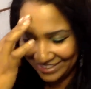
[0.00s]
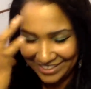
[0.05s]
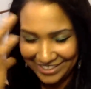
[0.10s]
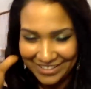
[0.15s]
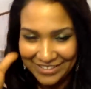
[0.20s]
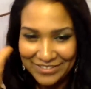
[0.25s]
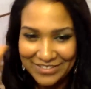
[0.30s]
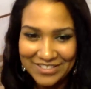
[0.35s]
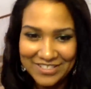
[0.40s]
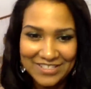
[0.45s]

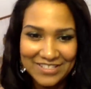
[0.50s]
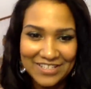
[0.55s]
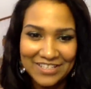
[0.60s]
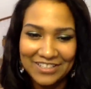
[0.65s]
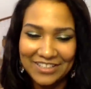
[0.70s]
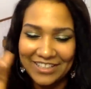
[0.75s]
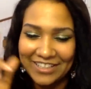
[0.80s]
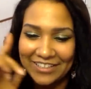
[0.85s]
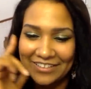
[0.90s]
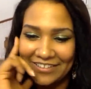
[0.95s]
y'all this is
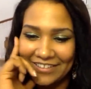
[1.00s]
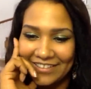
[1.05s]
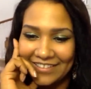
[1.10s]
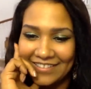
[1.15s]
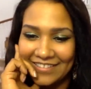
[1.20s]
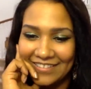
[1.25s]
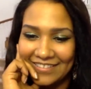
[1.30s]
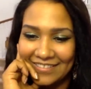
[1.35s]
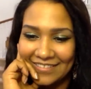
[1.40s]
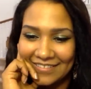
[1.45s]

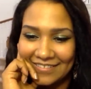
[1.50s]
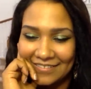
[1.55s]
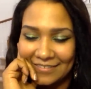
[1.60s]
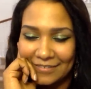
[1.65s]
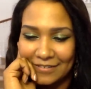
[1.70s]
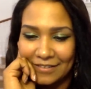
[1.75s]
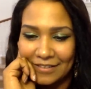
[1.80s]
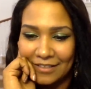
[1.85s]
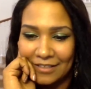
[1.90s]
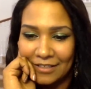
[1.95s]
hilarious
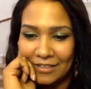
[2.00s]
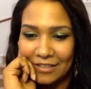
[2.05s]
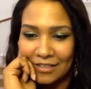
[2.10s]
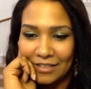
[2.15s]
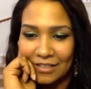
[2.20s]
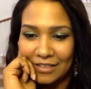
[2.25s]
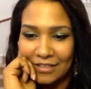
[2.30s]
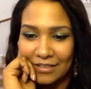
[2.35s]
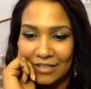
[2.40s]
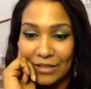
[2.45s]

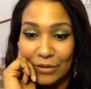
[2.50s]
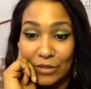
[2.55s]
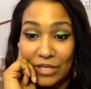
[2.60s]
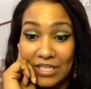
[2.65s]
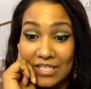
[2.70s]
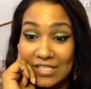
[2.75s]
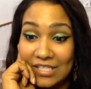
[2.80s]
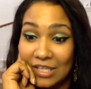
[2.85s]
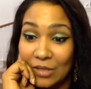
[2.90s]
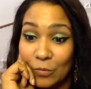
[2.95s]

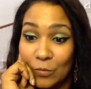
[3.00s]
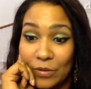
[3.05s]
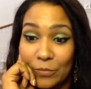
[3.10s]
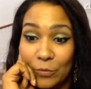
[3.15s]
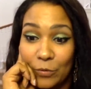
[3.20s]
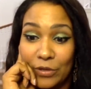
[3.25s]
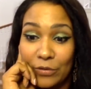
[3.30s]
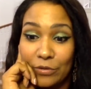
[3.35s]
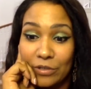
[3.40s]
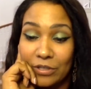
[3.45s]
and
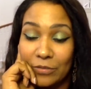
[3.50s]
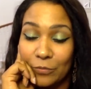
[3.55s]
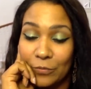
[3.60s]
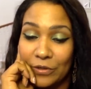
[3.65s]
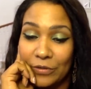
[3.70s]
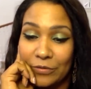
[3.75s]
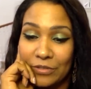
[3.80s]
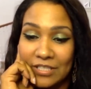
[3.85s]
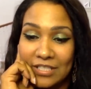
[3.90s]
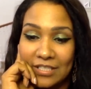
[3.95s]
someone we were
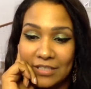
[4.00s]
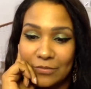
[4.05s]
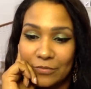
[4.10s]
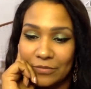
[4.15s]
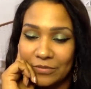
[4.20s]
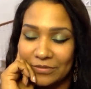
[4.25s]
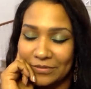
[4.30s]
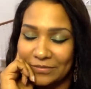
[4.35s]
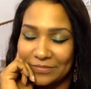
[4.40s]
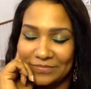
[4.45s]
we were
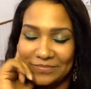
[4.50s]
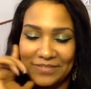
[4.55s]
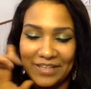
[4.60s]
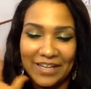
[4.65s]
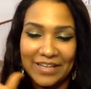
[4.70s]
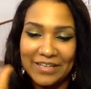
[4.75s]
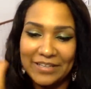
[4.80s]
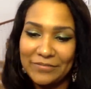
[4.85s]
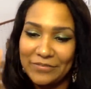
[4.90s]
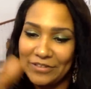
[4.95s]

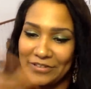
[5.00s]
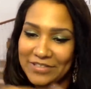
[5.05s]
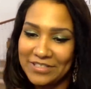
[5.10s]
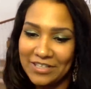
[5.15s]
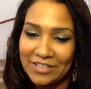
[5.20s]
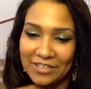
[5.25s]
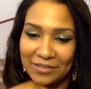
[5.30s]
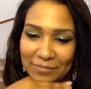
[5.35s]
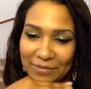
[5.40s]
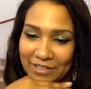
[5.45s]
I ain't even gonna
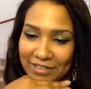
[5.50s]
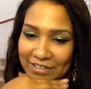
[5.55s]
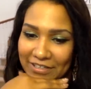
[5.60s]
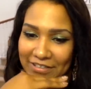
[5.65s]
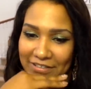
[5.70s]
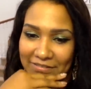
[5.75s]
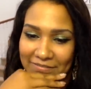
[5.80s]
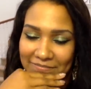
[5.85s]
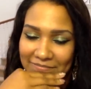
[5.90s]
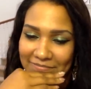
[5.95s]
talk about it.
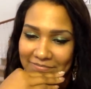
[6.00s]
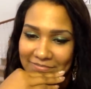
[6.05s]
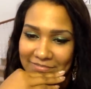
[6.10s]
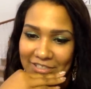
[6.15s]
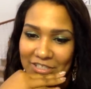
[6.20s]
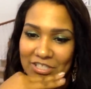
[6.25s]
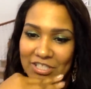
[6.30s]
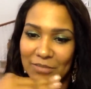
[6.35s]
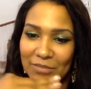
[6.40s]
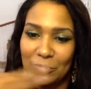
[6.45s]

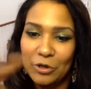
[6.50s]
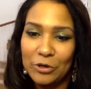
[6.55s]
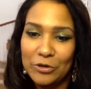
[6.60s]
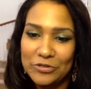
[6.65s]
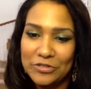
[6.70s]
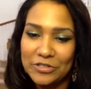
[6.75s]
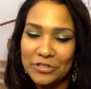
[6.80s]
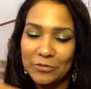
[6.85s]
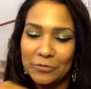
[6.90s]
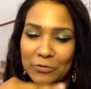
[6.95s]
There's some
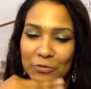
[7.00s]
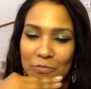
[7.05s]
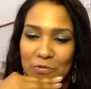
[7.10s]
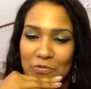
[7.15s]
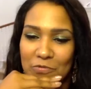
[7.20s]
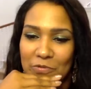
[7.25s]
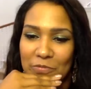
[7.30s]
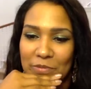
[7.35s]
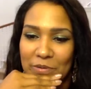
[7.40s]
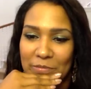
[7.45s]
girls in the group
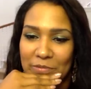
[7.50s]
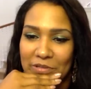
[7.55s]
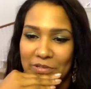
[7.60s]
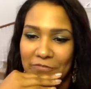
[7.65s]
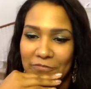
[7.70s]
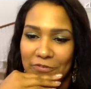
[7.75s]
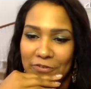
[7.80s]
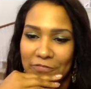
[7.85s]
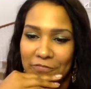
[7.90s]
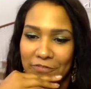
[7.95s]
who remember the
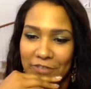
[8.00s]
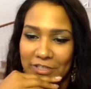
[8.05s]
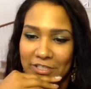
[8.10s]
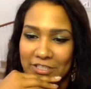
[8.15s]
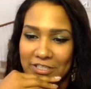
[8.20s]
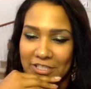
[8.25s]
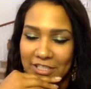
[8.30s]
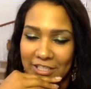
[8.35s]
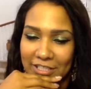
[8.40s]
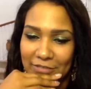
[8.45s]
foot
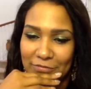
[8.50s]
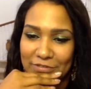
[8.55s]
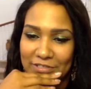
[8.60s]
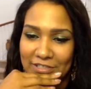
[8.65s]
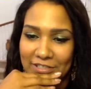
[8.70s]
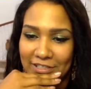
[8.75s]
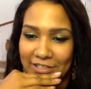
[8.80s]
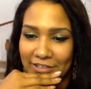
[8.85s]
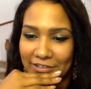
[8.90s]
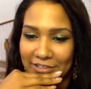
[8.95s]
fetish thing. It was
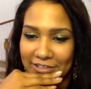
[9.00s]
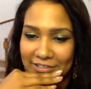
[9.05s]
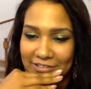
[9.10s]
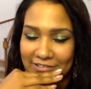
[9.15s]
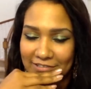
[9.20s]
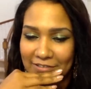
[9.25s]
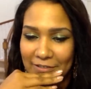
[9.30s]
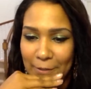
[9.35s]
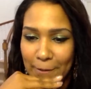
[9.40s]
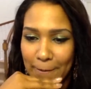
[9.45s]
hilarious.